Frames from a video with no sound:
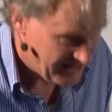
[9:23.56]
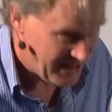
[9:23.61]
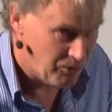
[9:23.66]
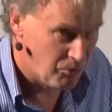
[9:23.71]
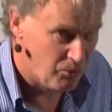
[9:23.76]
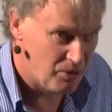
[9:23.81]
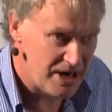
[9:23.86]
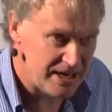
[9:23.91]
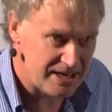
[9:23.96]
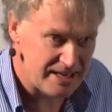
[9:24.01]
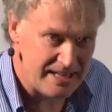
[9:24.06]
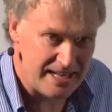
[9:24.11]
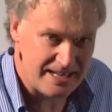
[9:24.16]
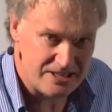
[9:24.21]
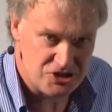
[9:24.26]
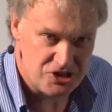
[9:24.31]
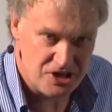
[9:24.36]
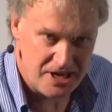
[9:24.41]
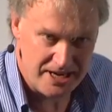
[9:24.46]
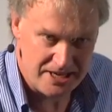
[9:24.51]
And why did that
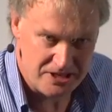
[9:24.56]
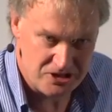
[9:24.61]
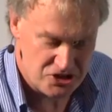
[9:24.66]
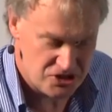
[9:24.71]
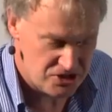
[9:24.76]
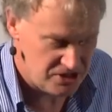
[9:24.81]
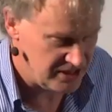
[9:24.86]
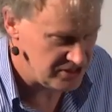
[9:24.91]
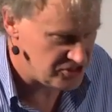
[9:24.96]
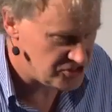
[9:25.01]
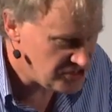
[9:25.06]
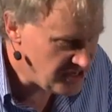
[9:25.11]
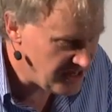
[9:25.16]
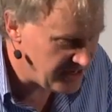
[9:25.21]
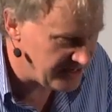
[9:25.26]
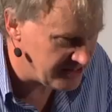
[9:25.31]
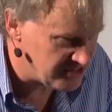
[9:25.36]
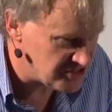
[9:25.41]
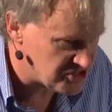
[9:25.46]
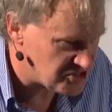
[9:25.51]
change? It
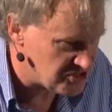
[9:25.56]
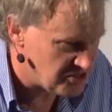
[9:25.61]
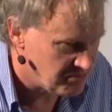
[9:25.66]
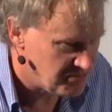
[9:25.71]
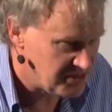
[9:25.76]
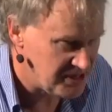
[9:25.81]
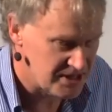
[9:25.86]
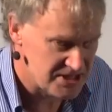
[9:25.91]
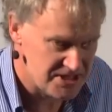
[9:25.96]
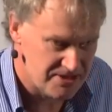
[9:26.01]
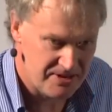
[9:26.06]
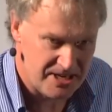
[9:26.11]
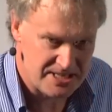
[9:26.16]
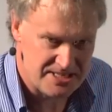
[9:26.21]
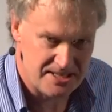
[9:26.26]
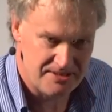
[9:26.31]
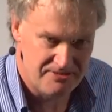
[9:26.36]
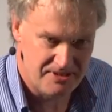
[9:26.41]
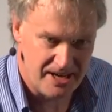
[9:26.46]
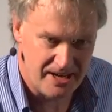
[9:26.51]
changed because of
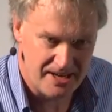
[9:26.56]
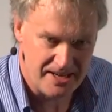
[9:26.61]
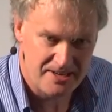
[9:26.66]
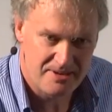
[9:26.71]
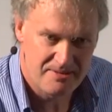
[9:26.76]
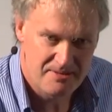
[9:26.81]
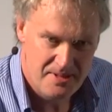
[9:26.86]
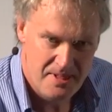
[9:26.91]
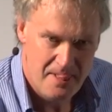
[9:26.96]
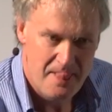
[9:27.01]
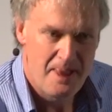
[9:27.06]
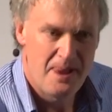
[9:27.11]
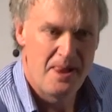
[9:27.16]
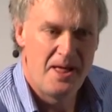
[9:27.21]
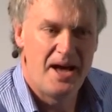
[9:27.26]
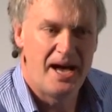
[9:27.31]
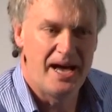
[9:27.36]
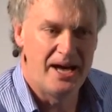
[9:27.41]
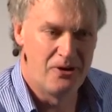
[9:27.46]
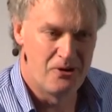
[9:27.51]
SFI
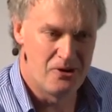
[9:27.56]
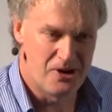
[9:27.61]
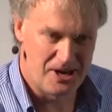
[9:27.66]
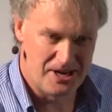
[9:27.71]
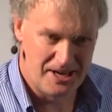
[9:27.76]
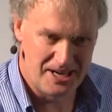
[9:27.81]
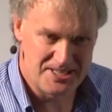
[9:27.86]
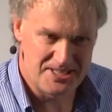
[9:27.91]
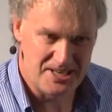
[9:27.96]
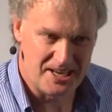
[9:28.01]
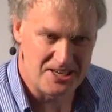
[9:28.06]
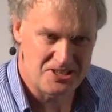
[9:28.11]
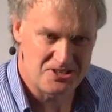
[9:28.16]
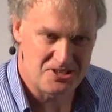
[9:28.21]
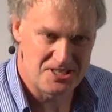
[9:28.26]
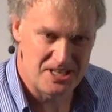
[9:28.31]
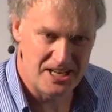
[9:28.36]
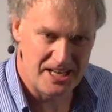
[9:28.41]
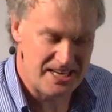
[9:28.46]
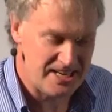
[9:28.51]
and
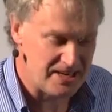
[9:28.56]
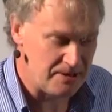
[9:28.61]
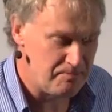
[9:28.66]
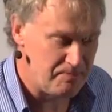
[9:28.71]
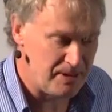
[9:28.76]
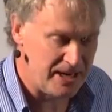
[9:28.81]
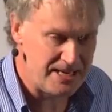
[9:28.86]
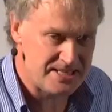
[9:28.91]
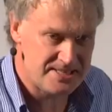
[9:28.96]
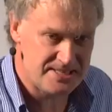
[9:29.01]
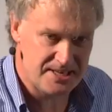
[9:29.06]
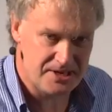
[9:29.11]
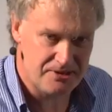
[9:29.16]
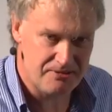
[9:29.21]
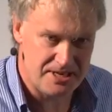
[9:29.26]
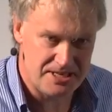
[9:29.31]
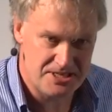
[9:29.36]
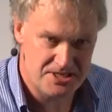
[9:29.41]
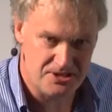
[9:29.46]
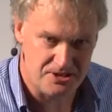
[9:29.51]
organisations like it. Basic
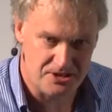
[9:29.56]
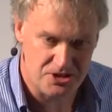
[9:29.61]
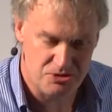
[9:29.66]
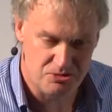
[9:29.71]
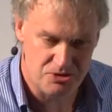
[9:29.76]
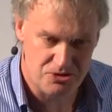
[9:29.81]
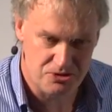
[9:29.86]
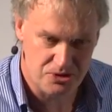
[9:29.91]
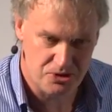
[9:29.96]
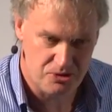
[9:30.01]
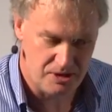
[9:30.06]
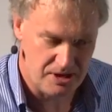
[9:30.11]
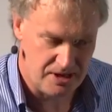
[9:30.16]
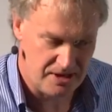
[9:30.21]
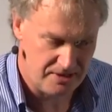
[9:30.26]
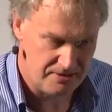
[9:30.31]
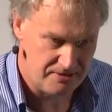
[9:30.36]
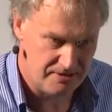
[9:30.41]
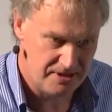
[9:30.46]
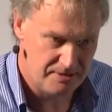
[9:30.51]
research was
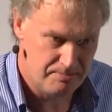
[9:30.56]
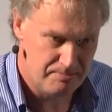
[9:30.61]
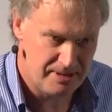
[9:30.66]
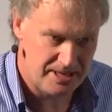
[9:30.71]
required, right?